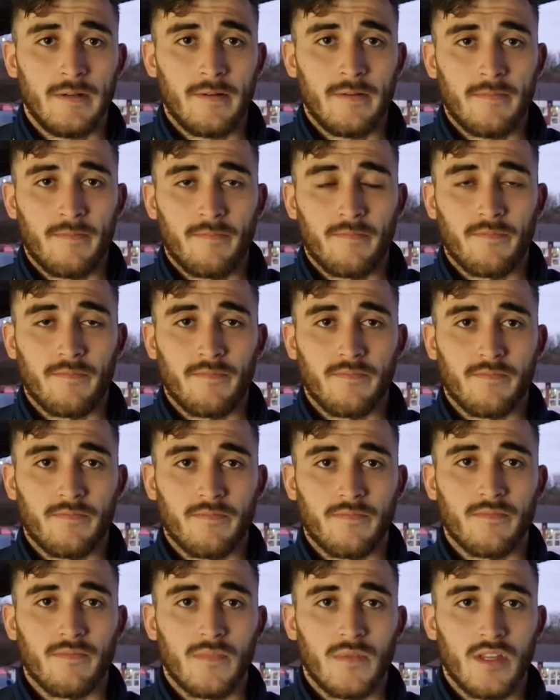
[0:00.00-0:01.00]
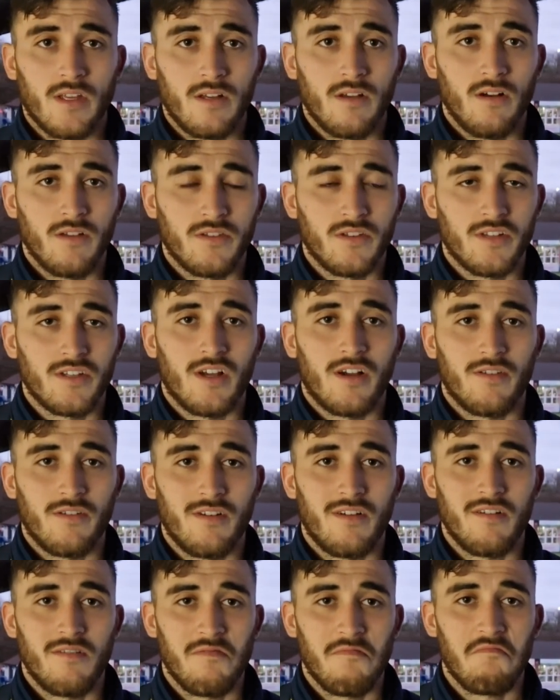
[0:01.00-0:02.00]
On to South Shields. Let's see what the future
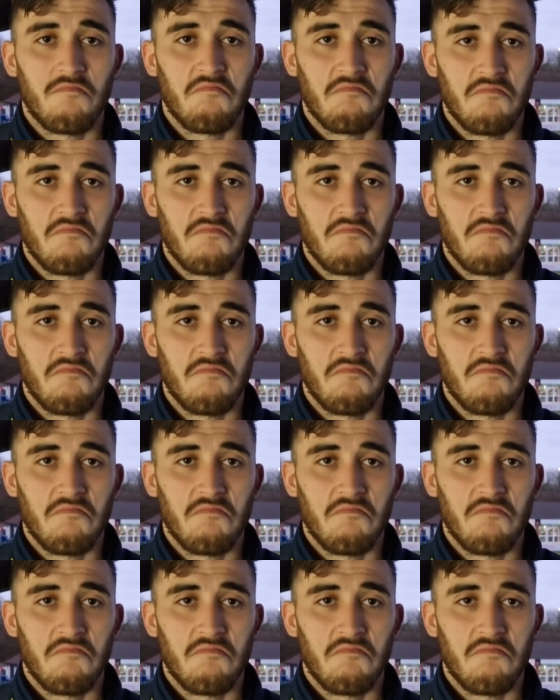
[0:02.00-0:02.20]
brings.